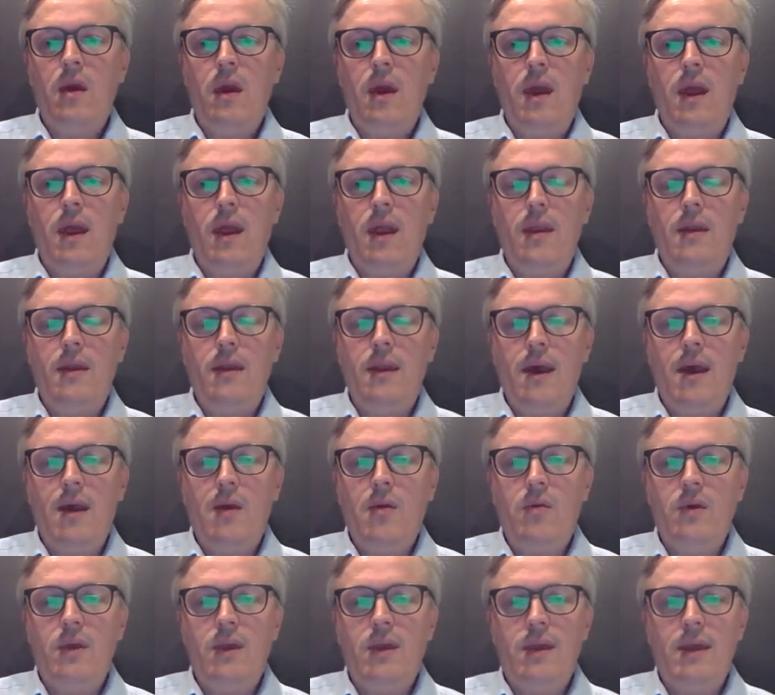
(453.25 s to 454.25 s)
And now
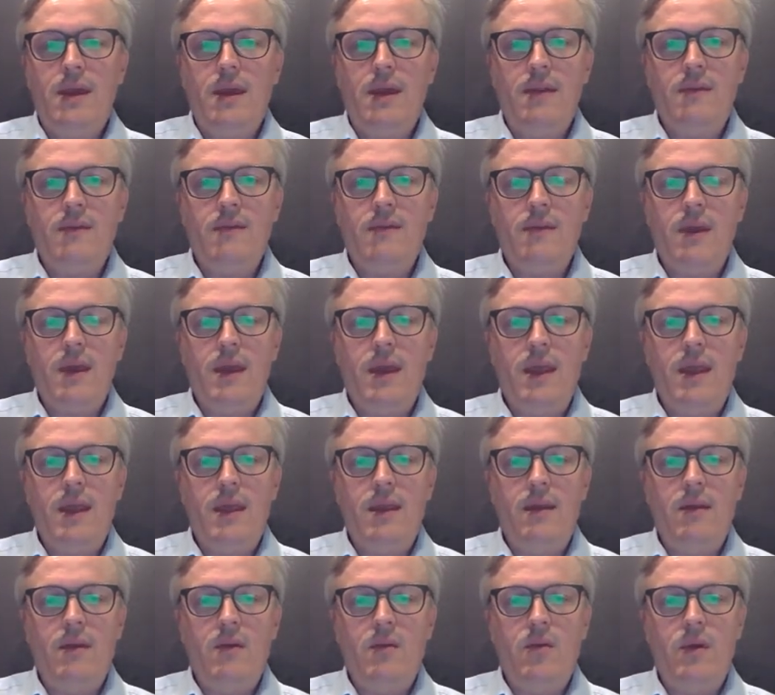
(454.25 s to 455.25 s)
we get
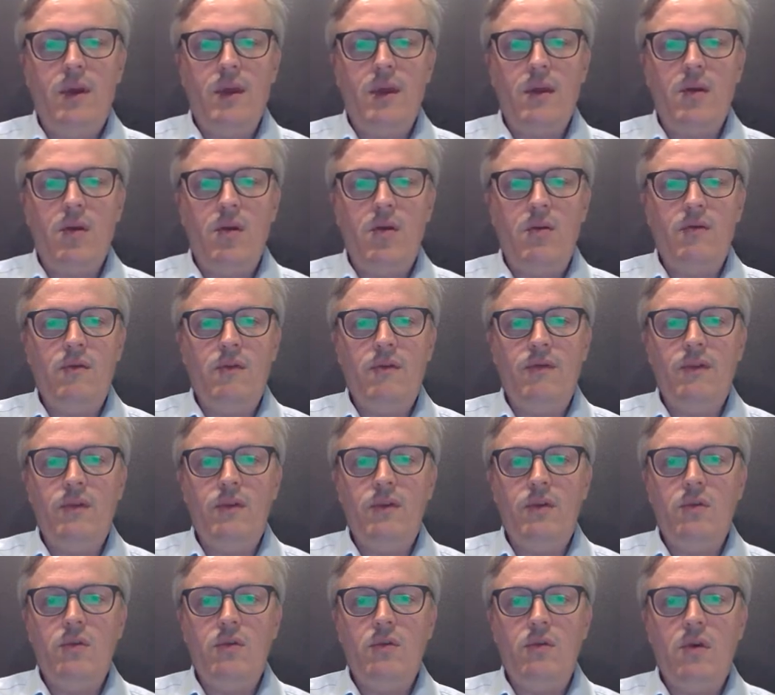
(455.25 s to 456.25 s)
a quick
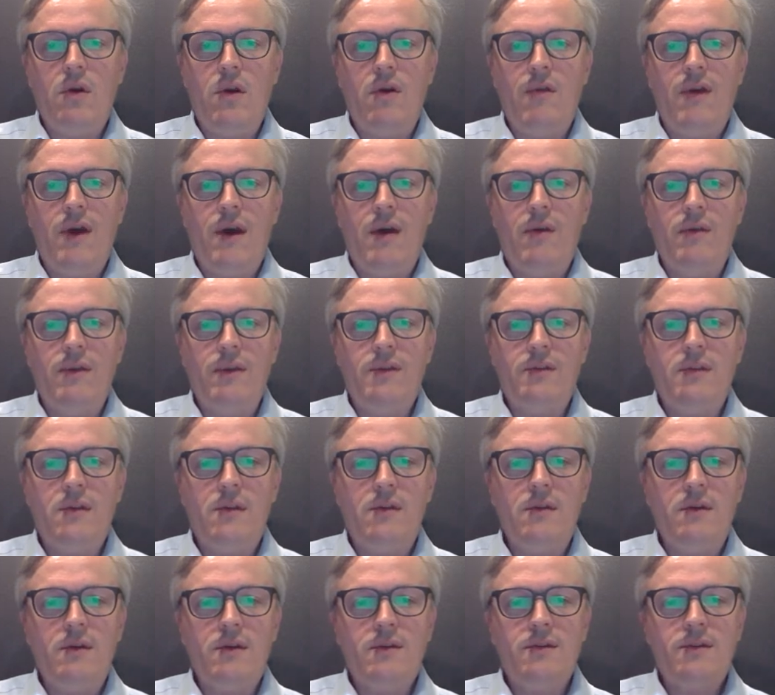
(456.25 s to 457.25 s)
overview of how this
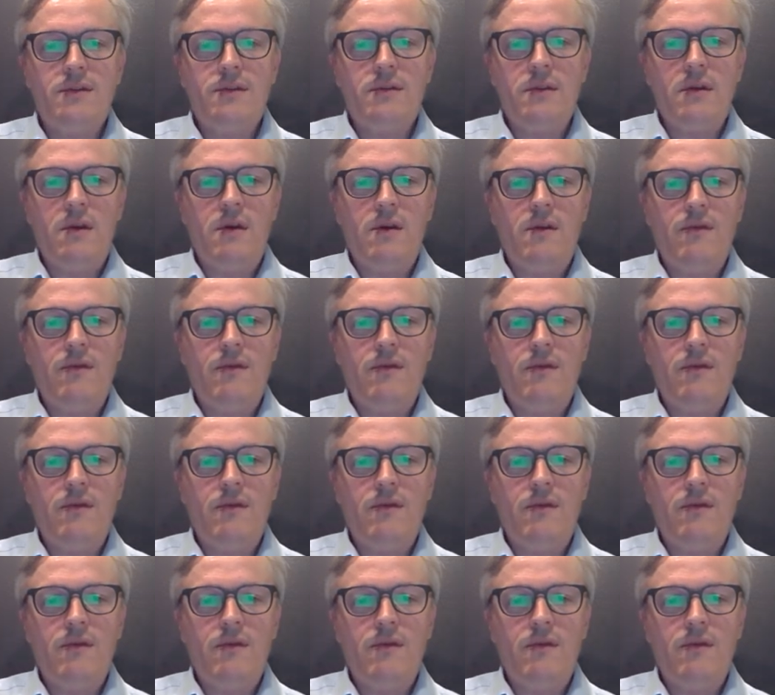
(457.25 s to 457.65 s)
looks